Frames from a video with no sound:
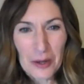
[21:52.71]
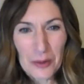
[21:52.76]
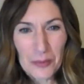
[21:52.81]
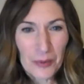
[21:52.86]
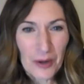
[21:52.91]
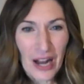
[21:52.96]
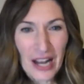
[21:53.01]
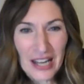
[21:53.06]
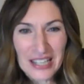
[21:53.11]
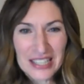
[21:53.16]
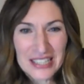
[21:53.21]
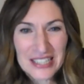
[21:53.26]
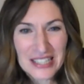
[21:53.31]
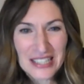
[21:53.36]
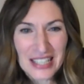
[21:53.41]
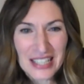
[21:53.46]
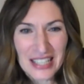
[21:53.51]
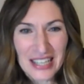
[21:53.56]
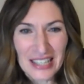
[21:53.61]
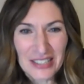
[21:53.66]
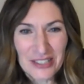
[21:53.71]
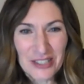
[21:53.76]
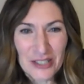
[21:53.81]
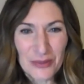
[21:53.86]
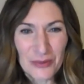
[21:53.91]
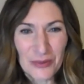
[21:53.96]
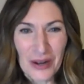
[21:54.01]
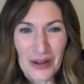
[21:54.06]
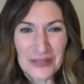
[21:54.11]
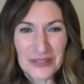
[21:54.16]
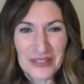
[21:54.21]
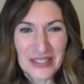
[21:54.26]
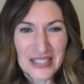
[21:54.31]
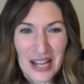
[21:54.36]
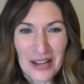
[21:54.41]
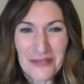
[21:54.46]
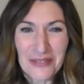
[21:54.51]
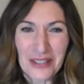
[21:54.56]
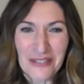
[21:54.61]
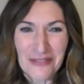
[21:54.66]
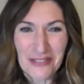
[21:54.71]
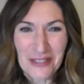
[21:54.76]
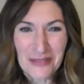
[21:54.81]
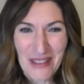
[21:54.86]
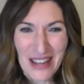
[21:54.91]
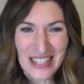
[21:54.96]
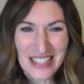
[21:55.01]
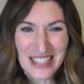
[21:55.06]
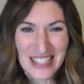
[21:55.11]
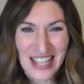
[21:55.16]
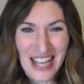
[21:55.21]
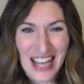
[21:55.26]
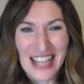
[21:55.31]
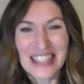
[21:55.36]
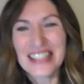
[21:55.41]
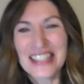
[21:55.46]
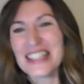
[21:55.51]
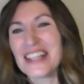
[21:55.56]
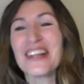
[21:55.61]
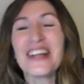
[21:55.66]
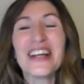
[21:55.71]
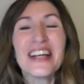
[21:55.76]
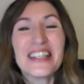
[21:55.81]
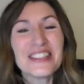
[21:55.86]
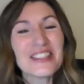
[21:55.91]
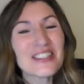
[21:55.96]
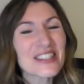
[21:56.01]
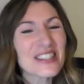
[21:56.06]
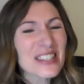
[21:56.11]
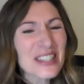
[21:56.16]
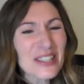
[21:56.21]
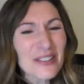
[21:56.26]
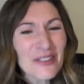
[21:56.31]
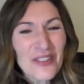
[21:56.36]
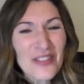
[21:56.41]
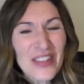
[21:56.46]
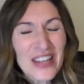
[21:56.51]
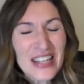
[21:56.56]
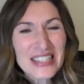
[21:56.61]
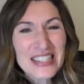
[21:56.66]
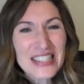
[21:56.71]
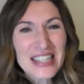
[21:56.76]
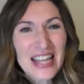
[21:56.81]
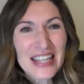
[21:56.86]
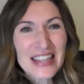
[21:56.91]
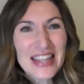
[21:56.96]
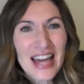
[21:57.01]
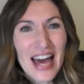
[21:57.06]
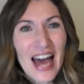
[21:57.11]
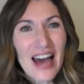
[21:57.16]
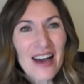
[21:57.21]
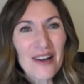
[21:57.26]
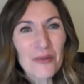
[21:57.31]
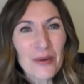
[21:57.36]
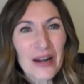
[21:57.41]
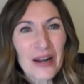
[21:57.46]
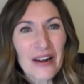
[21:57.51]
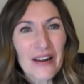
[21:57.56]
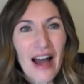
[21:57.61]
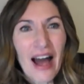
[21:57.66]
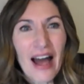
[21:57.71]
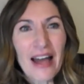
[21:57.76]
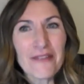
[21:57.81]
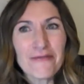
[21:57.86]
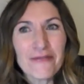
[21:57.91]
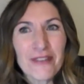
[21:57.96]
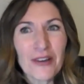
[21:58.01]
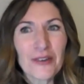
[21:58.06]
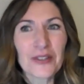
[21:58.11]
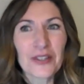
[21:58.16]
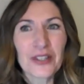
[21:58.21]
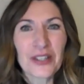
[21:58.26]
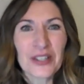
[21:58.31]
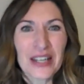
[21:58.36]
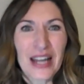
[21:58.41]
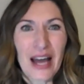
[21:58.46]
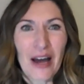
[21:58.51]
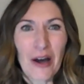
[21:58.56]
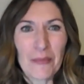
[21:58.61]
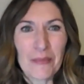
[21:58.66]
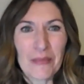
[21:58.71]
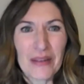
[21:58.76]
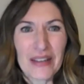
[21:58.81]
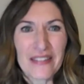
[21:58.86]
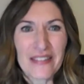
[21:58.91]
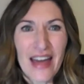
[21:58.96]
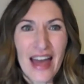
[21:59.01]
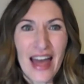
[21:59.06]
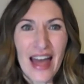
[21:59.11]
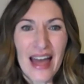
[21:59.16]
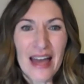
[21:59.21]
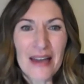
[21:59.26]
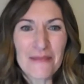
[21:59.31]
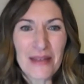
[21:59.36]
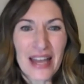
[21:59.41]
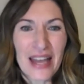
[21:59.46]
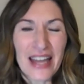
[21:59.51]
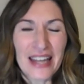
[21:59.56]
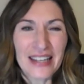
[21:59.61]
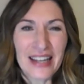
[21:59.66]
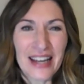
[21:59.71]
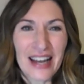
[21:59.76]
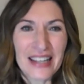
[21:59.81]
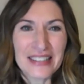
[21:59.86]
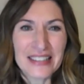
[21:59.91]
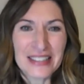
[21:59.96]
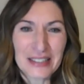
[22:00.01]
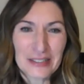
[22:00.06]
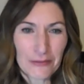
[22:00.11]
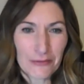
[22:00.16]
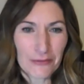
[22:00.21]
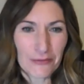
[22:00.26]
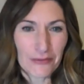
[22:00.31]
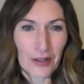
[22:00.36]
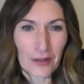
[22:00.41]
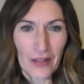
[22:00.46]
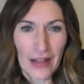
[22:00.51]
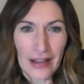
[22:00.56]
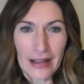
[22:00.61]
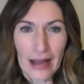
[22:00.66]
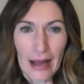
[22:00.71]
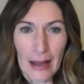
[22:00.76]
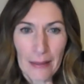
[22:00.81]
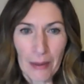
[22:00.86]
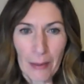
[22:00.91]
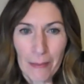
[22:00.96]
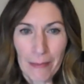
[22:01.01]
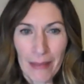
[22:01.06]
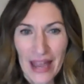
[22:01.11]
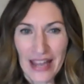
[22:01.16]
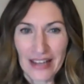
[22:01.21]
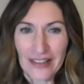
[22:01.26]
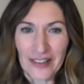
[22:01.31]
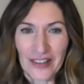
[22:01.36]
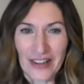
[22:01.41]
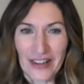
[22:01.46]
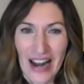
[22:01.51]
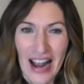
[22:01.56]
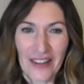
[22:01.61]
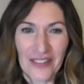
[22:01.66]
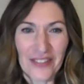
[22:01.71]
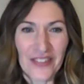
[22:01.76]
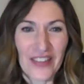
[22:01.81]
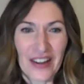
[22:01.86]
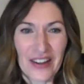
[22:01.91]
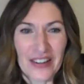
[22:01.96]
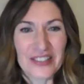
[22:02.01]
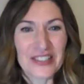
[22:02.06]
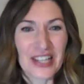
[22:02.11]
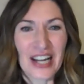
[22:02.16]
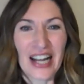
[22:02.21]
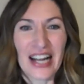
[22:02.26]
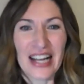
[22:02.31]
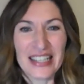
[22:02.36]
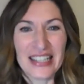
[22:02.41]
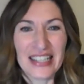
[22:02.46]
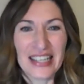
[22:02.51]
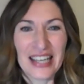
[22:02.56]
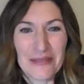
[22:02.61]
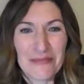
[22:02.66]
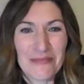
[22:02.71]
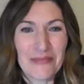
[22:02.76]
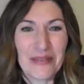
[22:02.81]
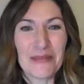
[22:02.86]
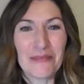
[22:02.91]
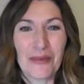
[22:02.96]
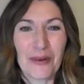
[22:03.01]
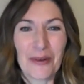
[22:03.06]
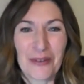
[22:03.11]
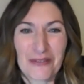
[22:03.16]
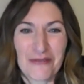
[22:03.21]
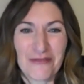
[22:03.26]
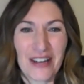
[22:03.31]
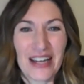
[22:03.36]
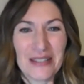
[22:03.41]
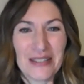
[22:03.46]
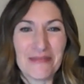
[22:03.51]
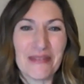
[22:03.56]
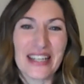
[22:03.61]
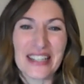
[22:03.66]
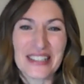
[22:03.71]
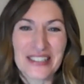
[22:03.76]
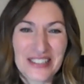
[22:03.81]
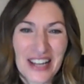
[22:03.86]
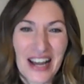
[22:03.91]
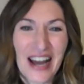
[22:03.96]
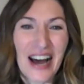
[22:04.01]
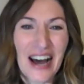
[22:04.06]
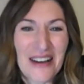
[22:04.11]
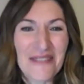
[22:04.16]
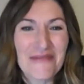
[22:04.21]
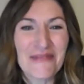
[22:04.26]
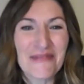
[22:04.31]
product slick I just wrote and tell me if it makes sense? Or just little things like that where I felt good helping them. And I didn't feel like I'm a beggar out there trying to get people to find me a job.